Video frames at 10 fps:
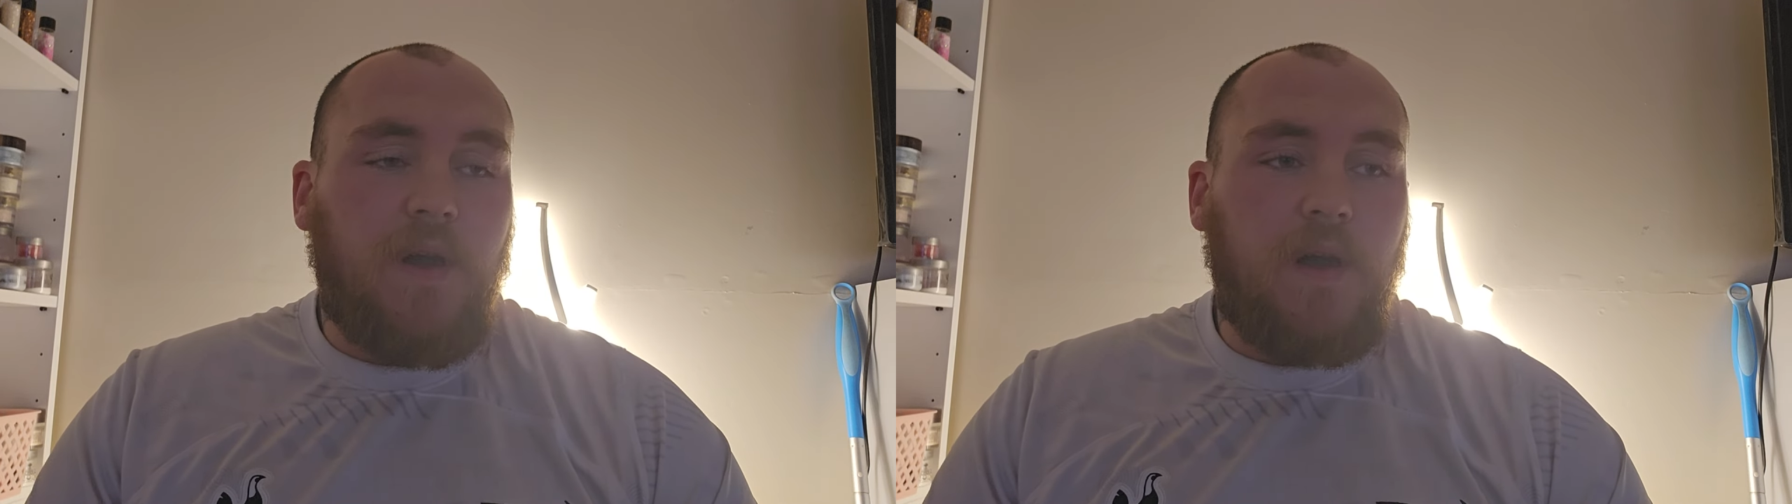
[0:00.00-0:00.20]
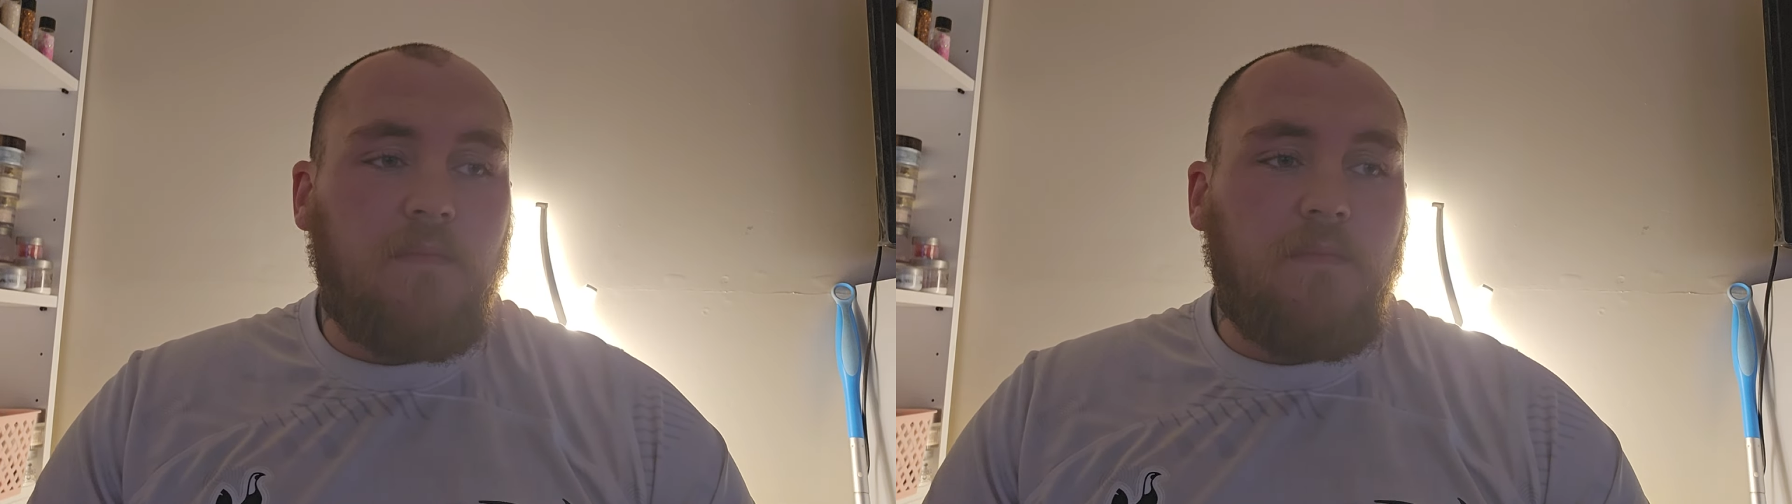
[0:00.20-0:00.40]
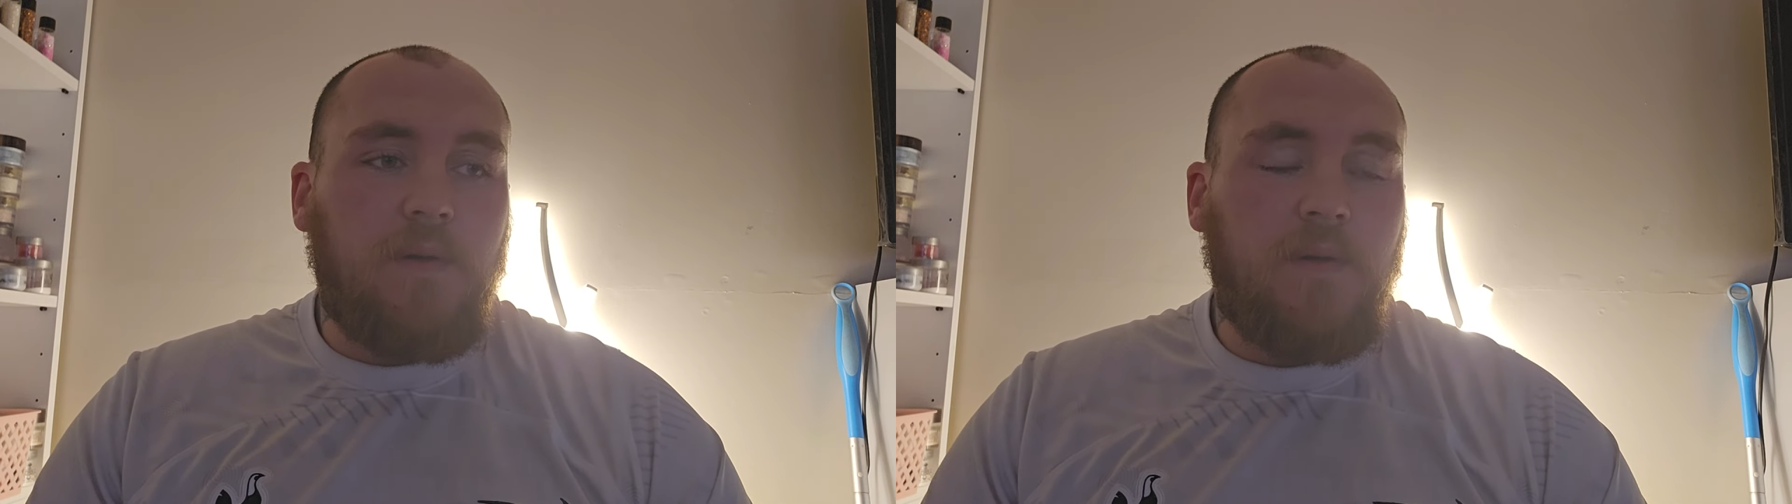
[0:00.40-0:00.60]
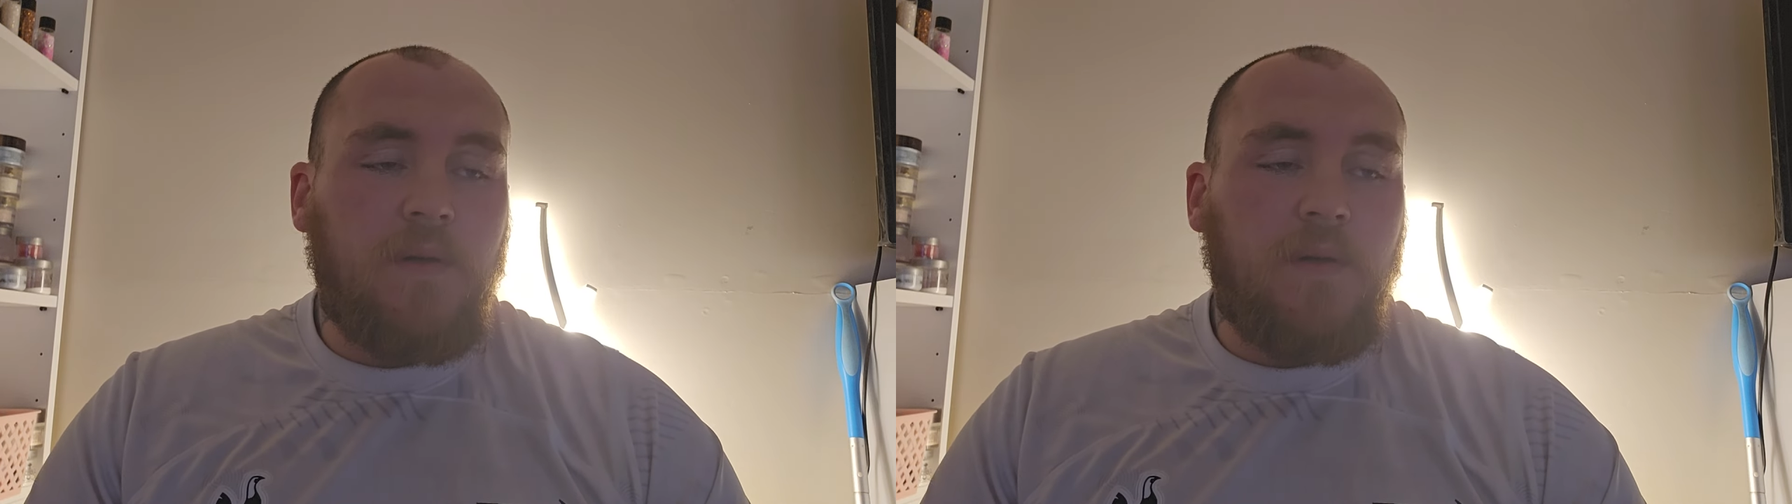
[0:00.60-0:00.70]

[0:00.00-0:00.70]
um,